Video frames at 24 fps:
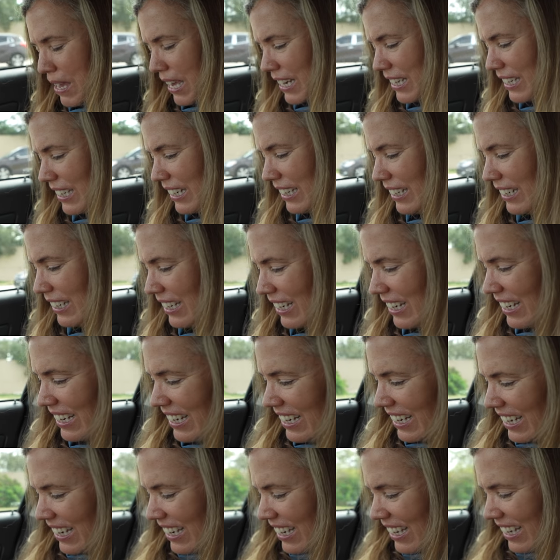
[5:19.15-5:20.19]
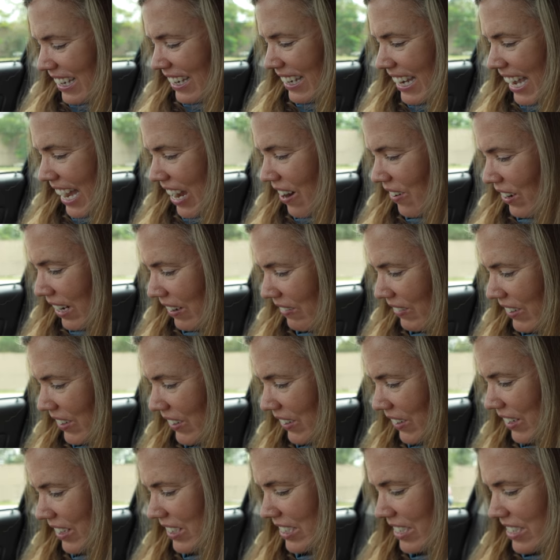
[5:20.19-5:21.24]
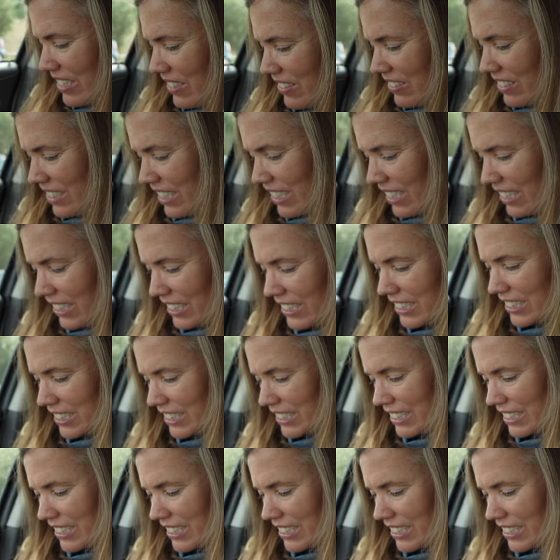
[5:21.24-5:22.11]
pending. Now I'm going to do next.